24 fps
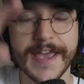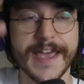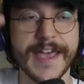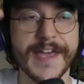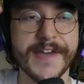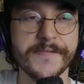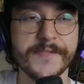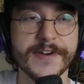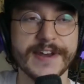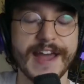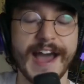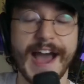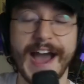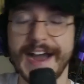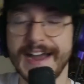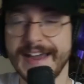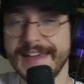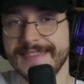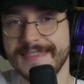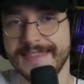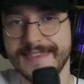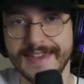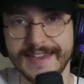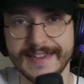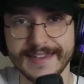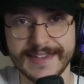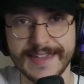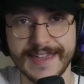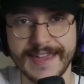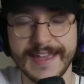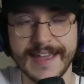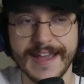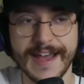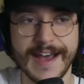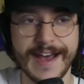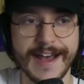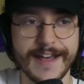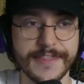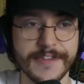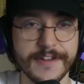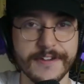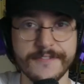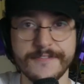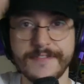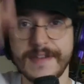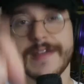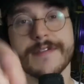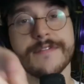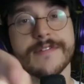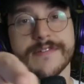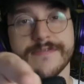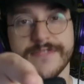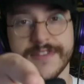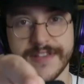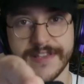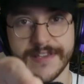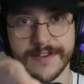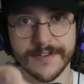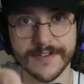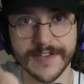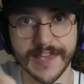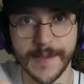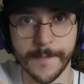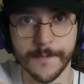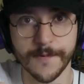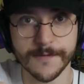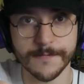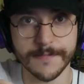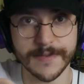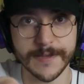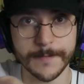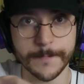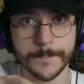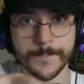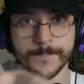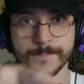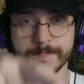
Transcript: and what I think uh, their favorite video game would be.